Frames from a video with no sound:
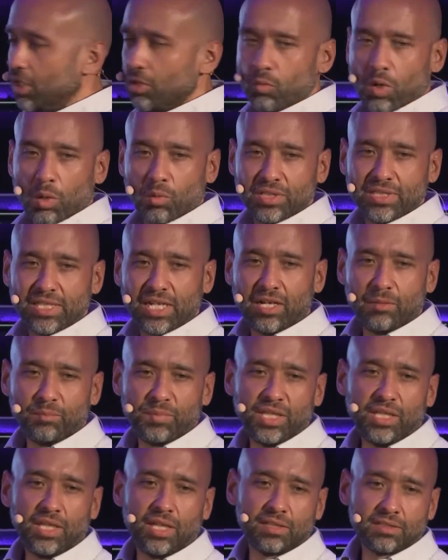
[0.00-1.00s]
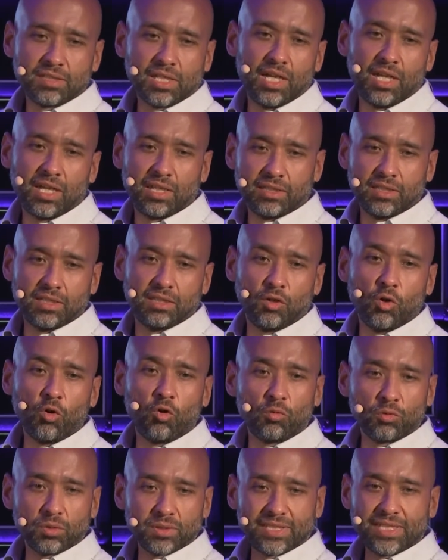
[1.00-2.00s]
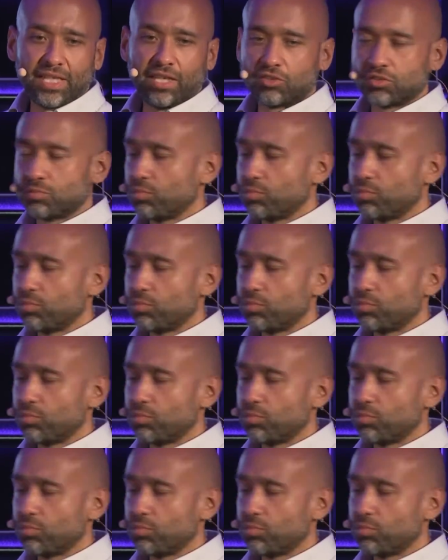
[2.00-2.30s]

what was their NPS on the whole sales